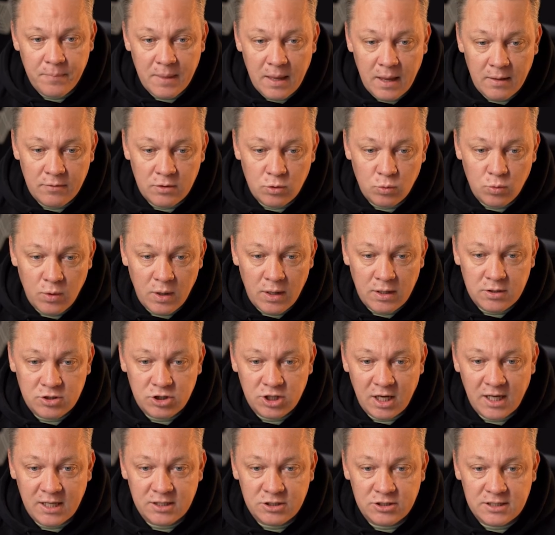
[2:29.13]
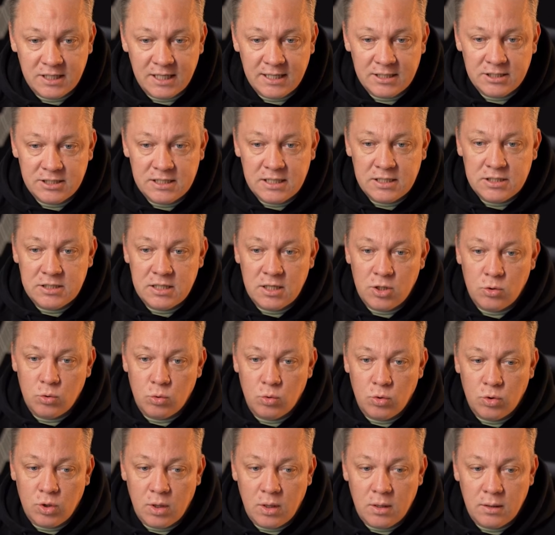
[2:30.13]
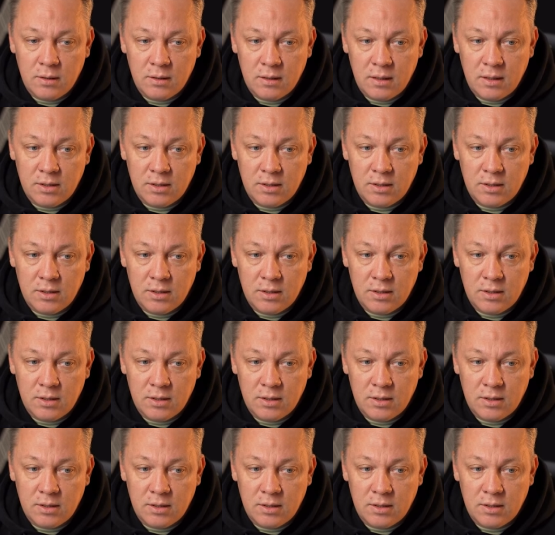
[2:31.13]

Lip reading: If you want to change the existing order,